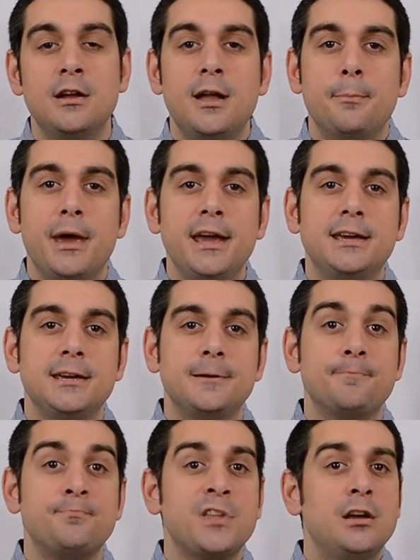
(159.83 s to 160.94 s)

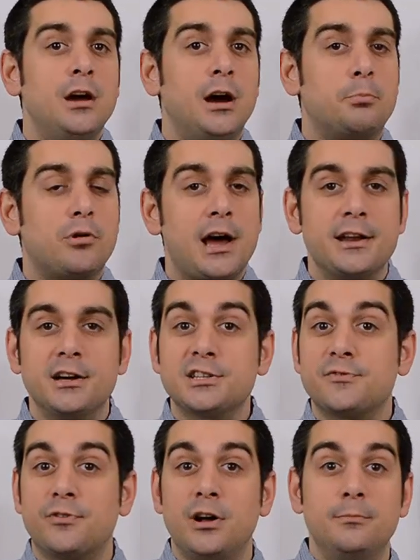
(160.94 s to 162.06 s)
making products
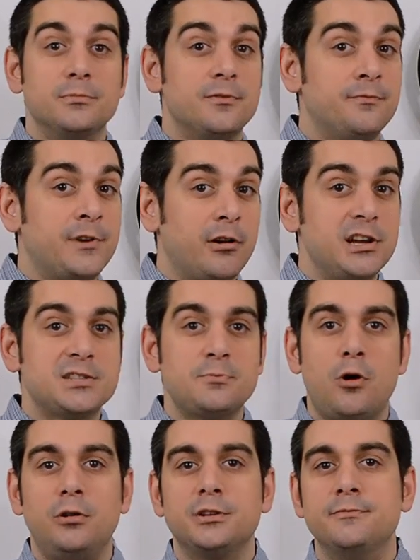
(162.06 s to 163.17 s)
from very
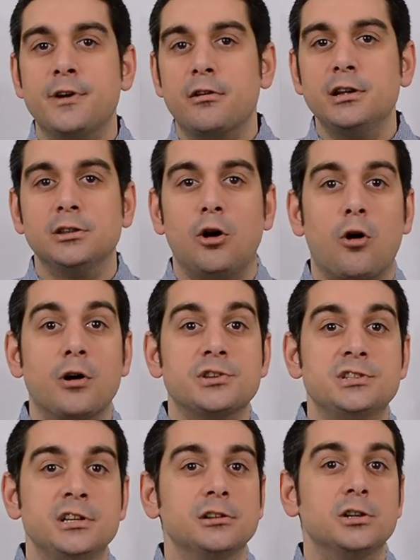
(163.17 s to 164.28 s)
small to very large,
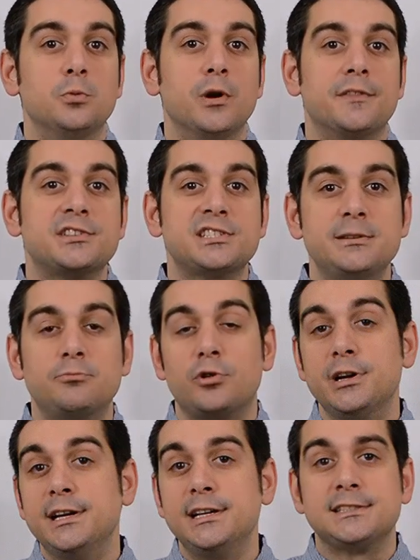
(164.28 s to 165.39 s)
dealing with sim
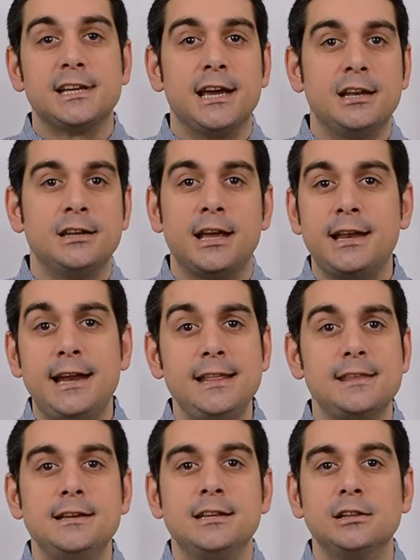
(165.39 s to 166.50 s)
rigs and
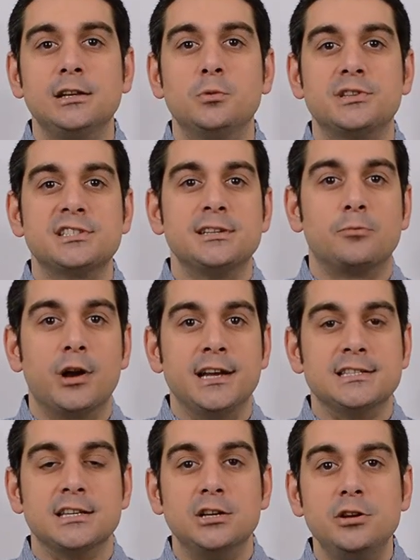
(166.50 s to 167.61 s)
anything dealing with sim
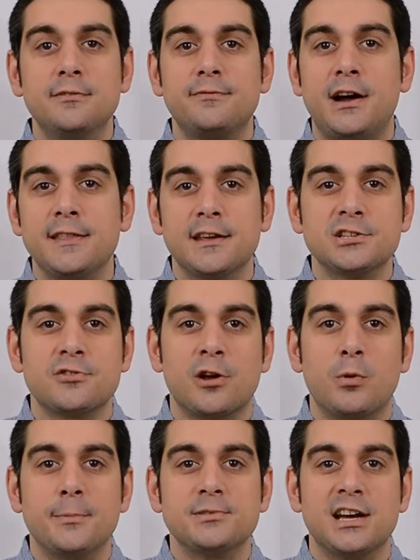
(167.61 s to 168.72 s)
racing. You can find things on their
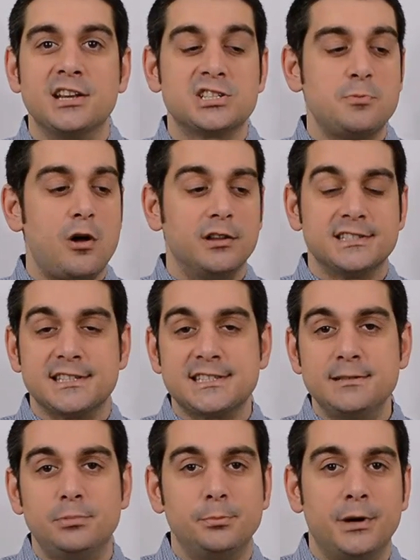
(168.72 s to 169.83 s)
website as small as a
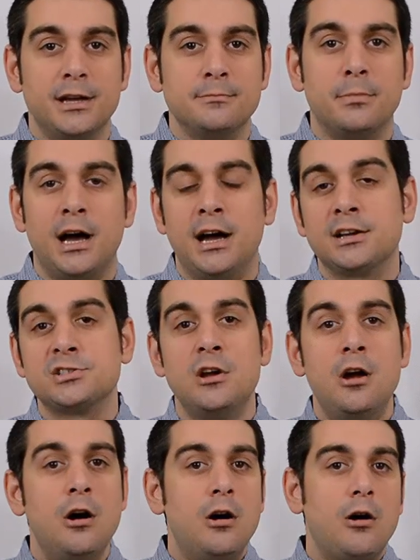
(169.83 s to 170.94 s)
simple button box,
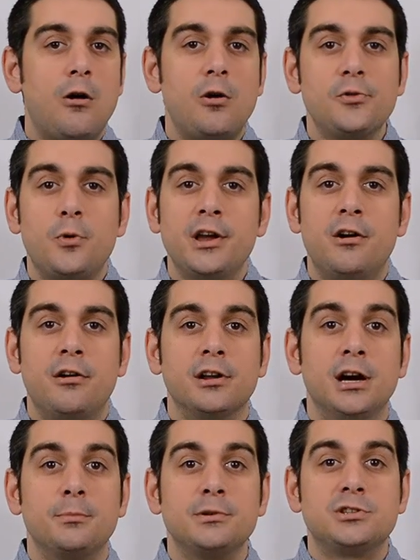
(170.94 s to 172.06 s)
all the way on
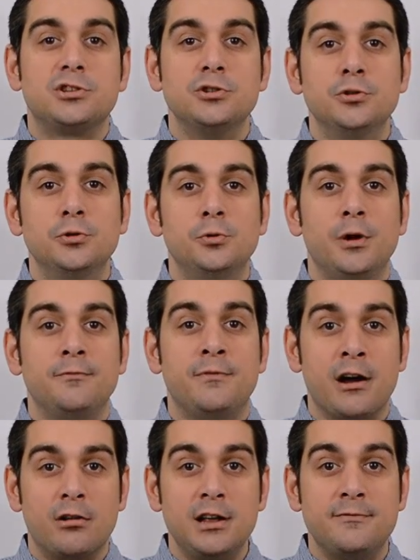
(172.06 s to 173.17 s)
up to
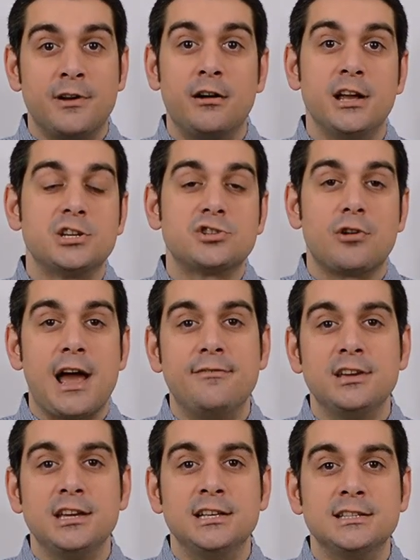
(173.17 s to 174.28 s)
very, very
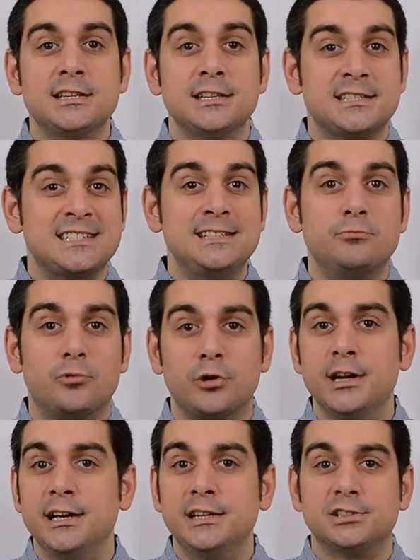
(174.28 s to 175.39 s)
extravagant sim
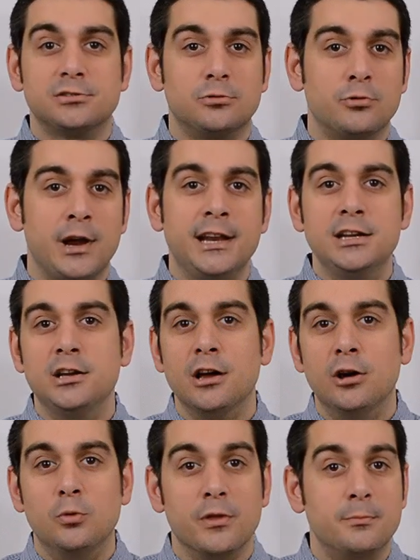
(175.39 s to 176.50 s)
rigs ready to
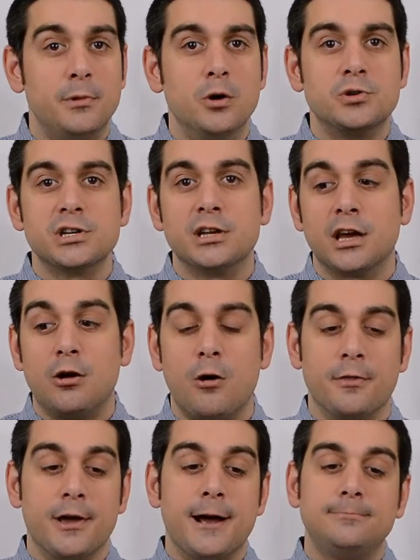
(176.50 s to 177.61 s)
go with motion and all
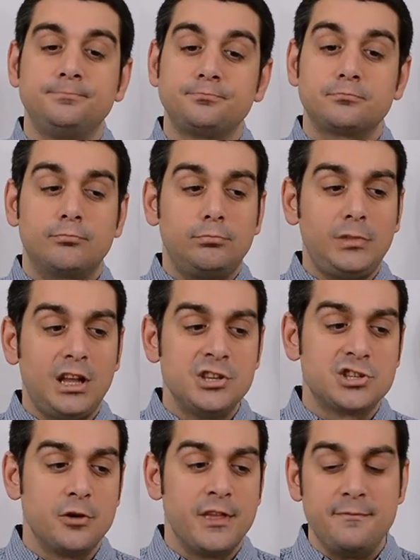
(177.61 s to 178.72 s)
that.
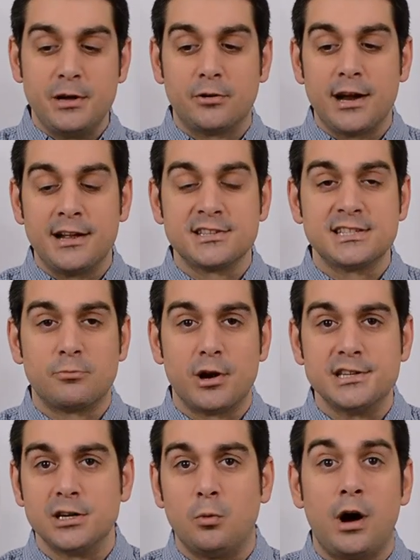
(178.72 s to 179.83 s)
So they've been around sim
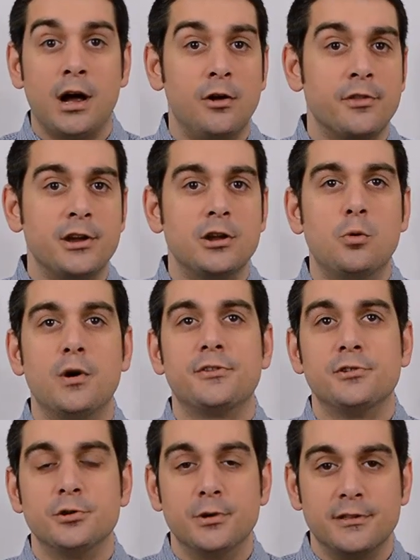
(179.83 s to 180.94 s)
racing a while. They know what they're
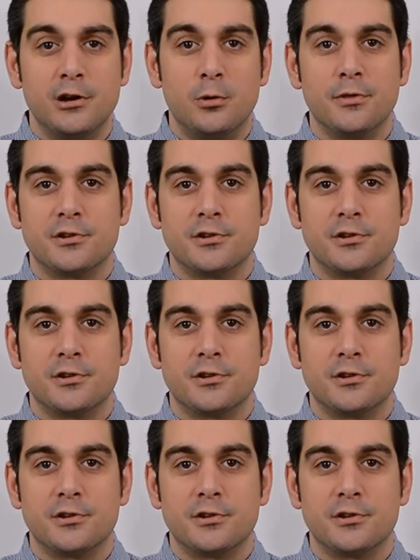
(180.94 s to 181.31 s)
doing. They know what they're